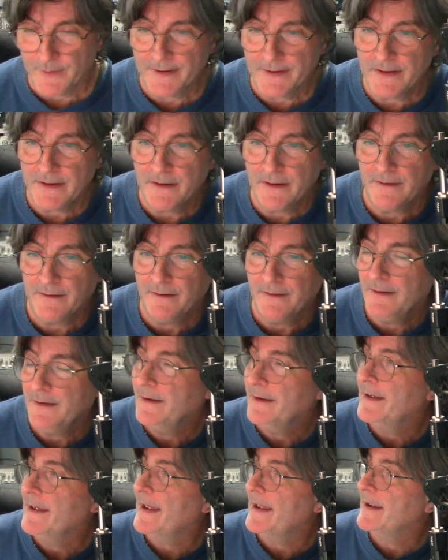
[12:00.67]
Wayne.
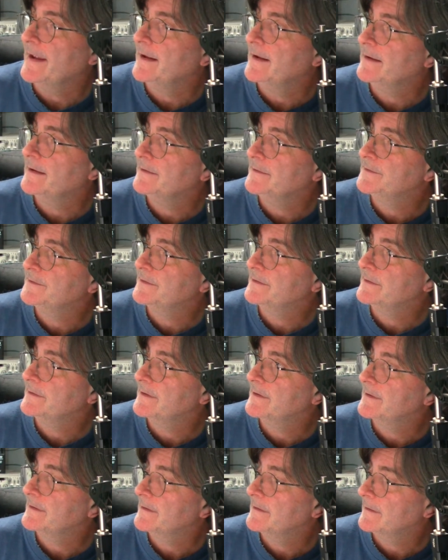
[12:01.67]
And
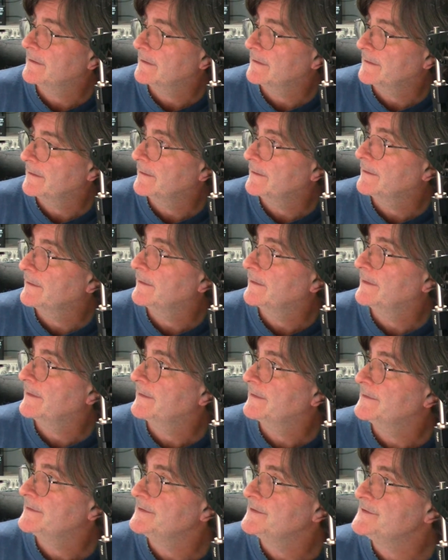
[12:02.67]

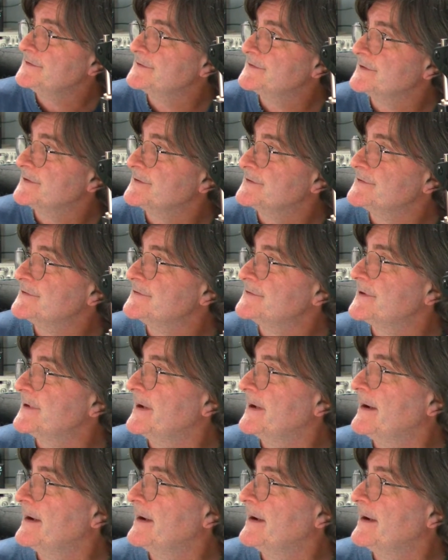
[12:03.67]
he says,